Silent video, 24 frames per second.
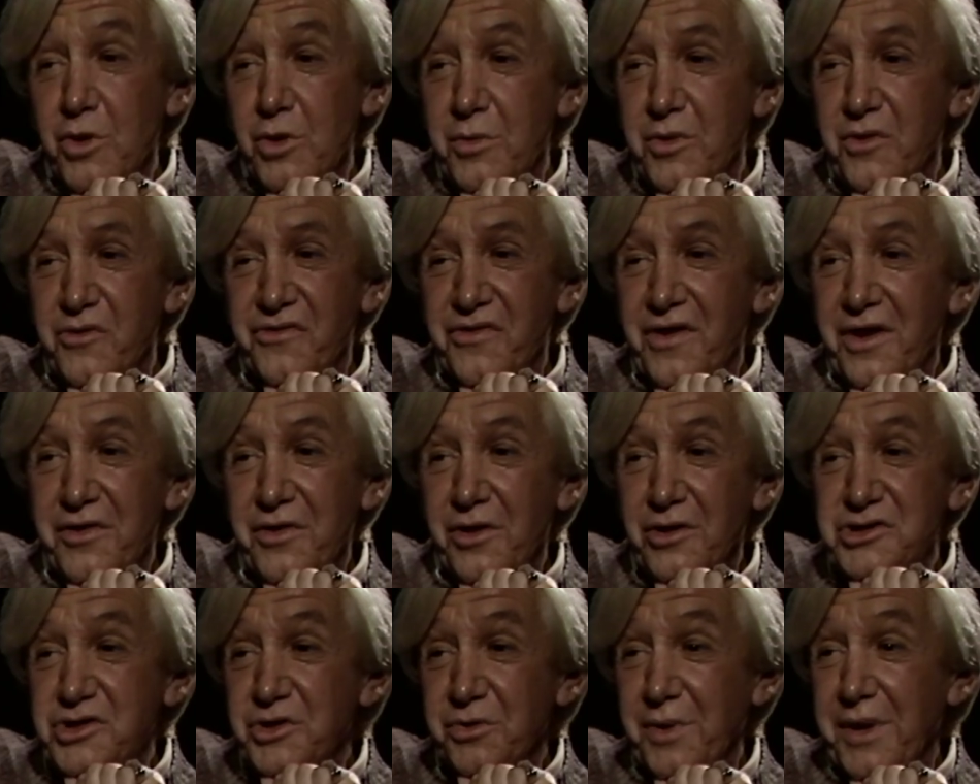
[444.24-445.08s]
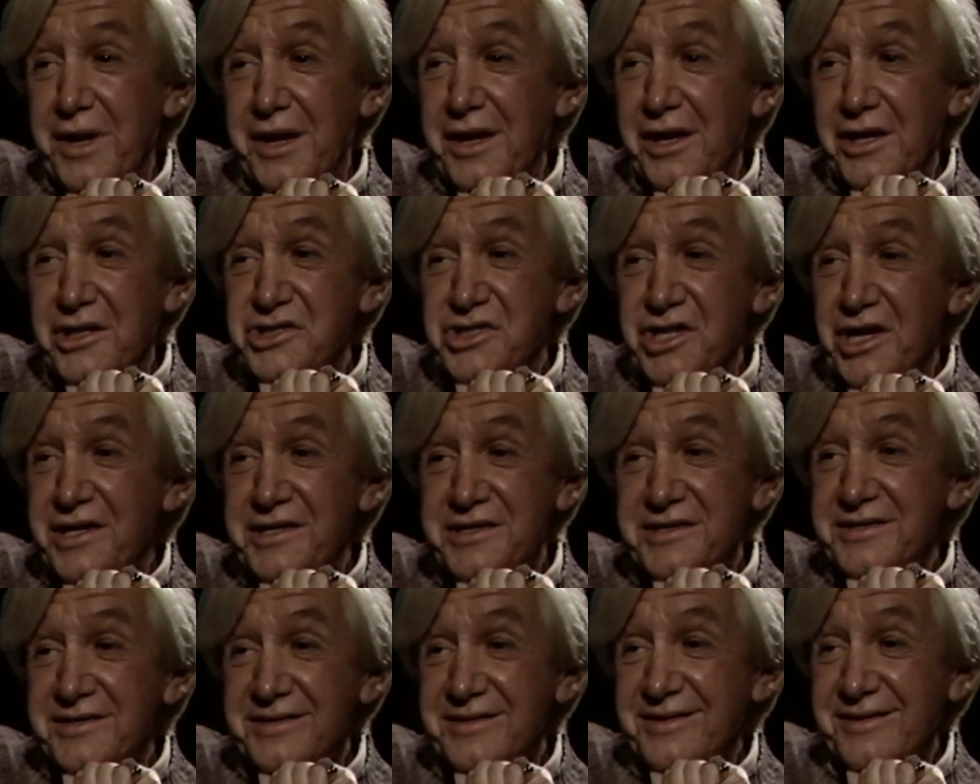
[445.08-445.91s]
of rumors. I thought you were English. I
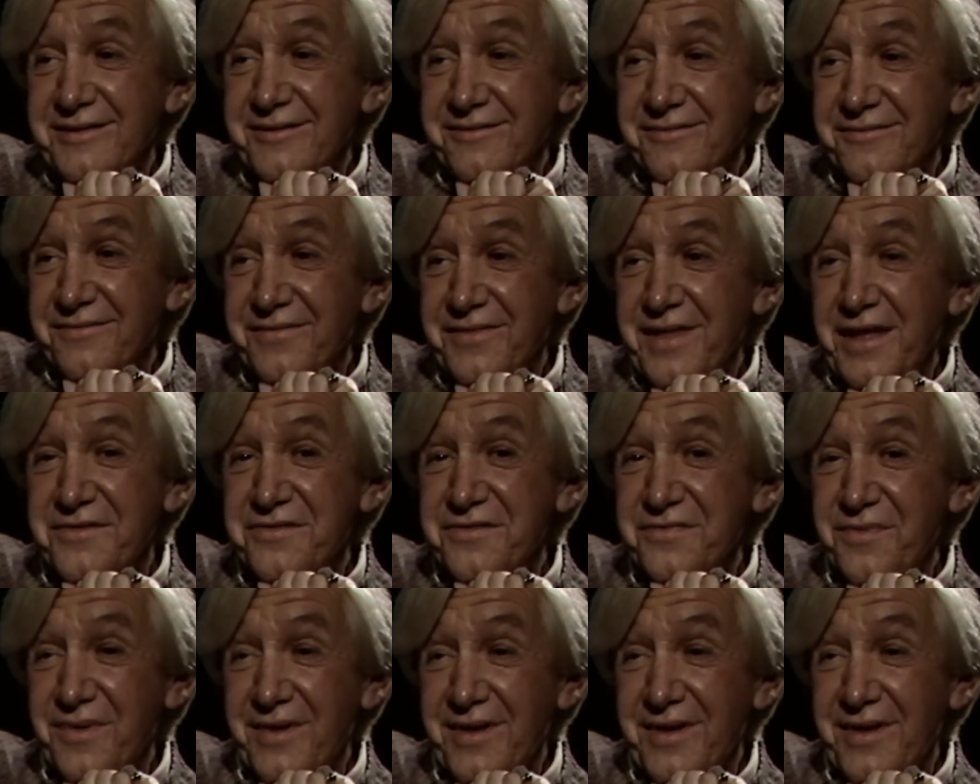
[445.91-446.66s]
didn't know. That's